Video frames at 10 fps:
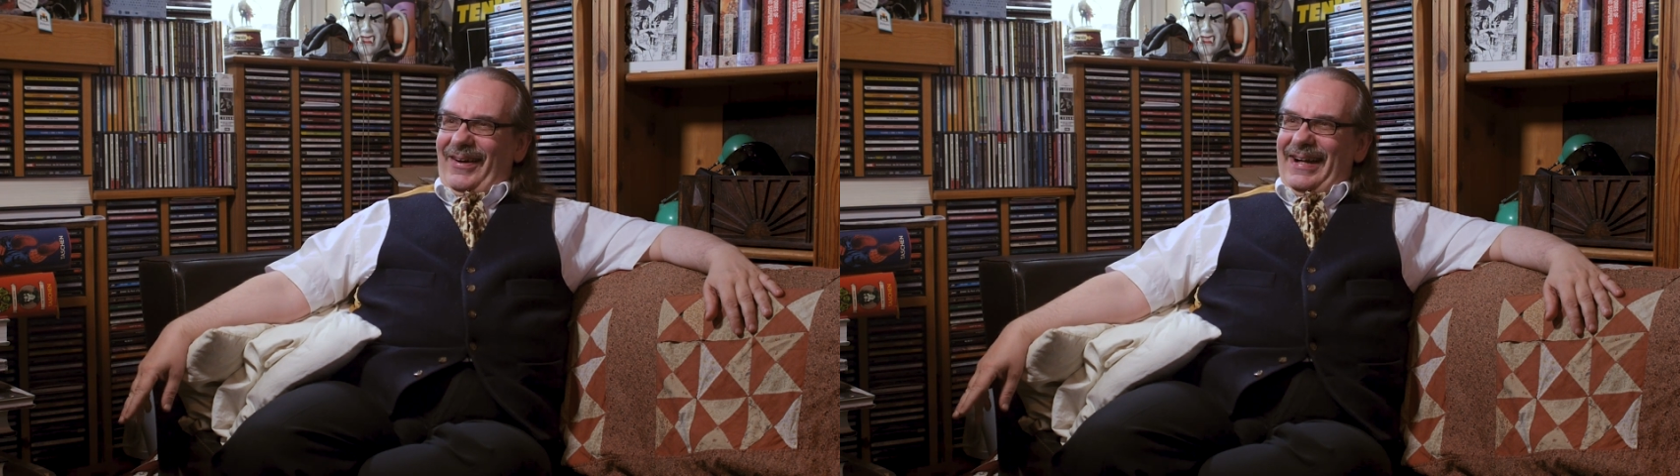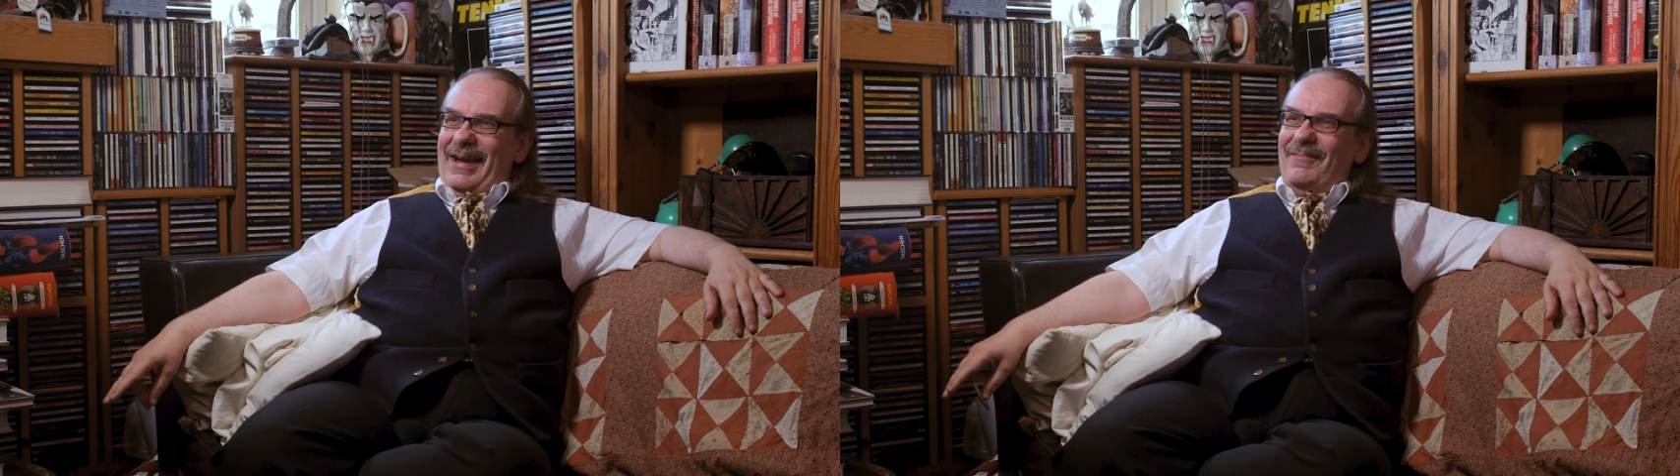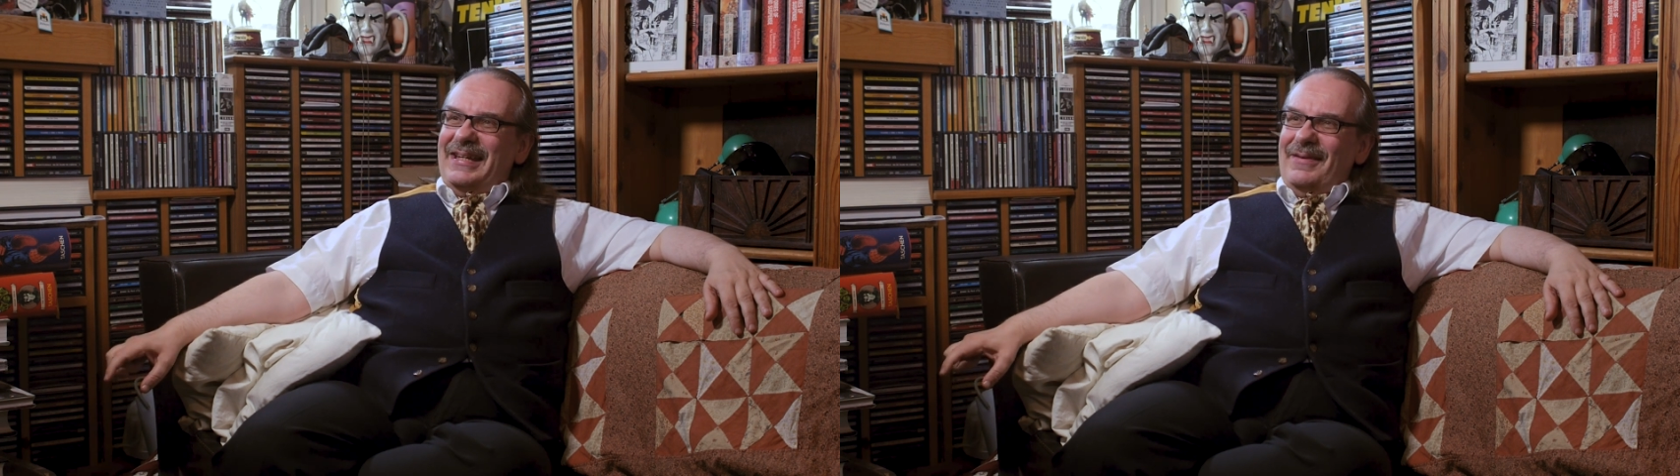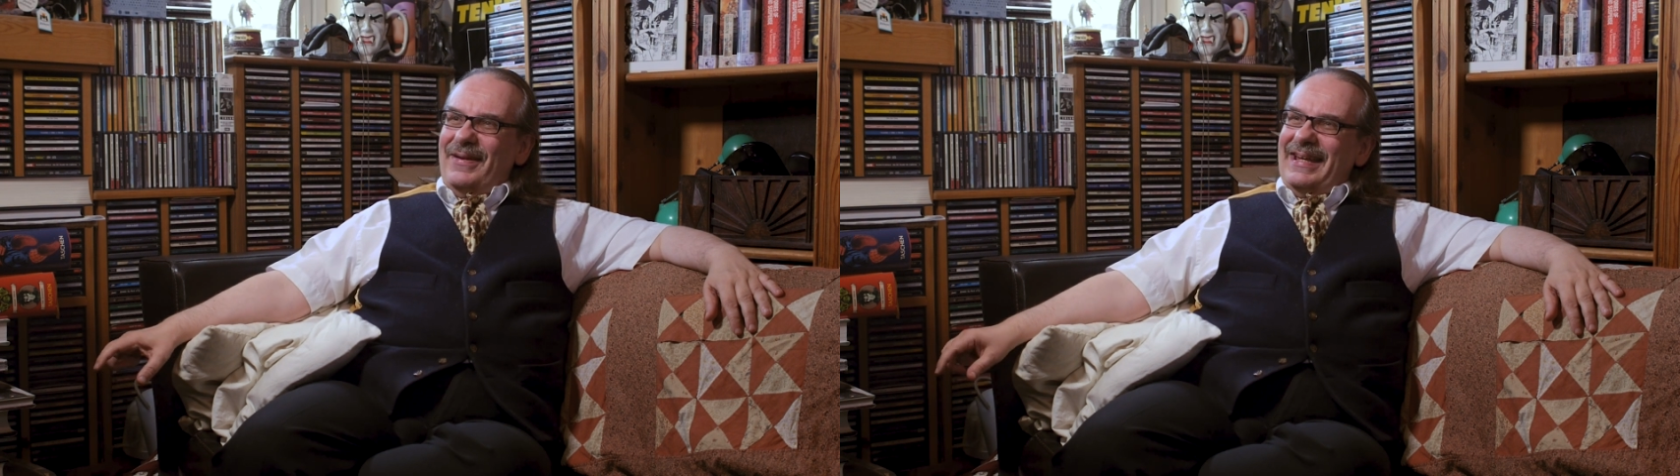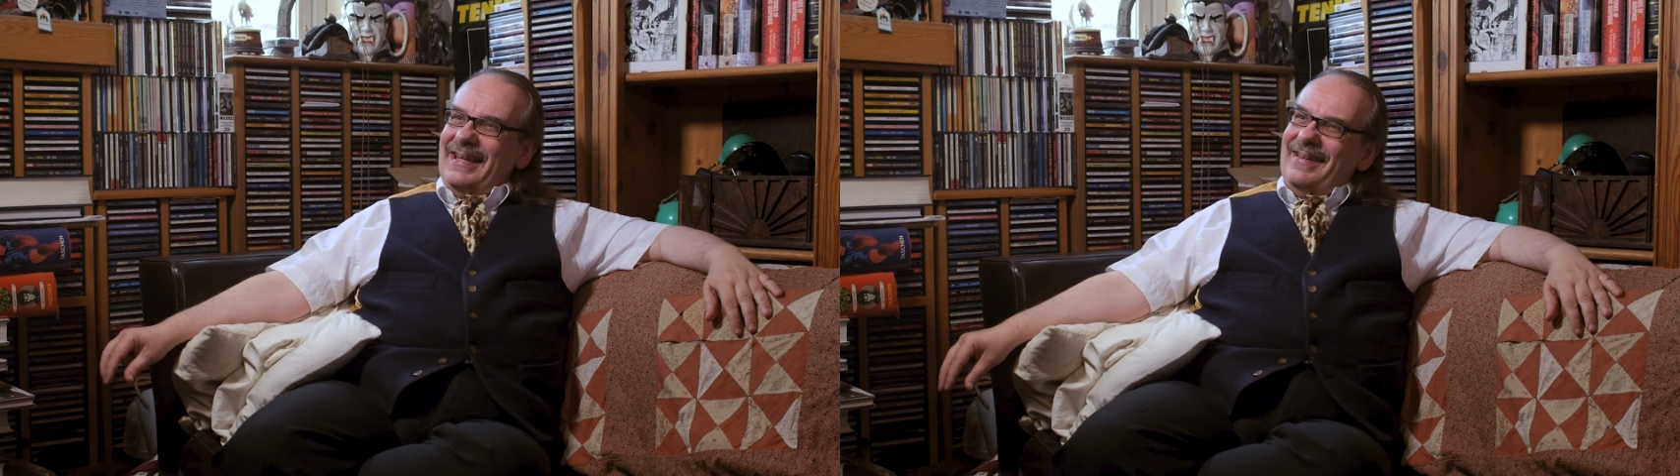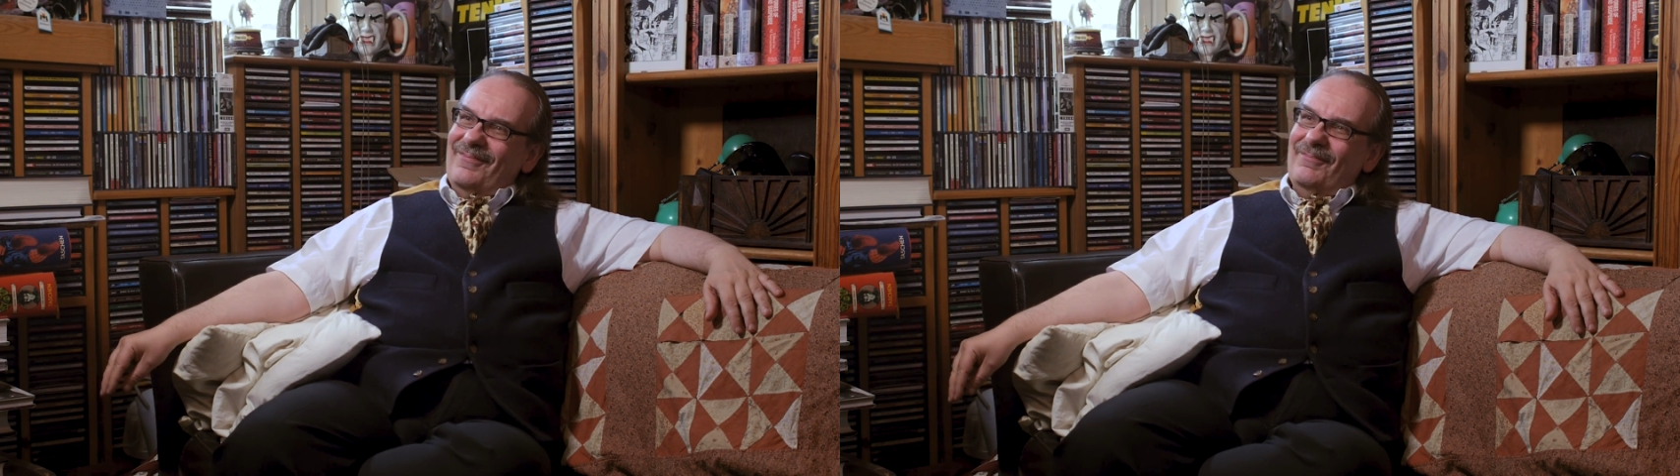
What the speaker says: IMDb